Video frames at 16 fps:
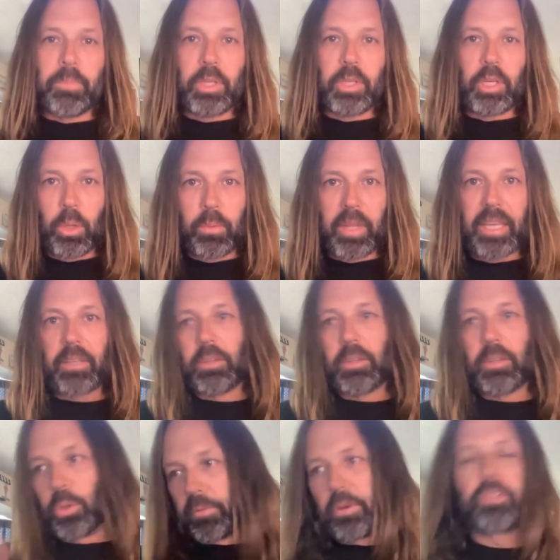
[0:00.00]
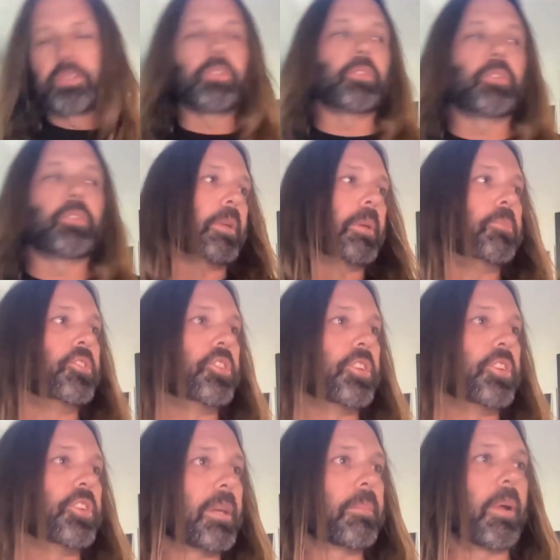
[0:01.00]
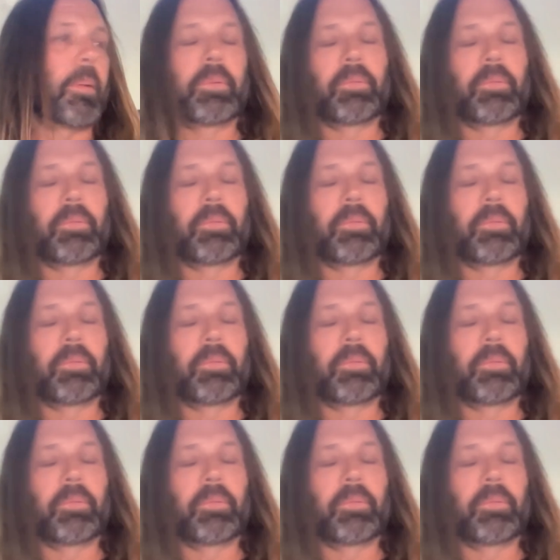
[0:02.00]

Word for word: you know, like Universal or MGM,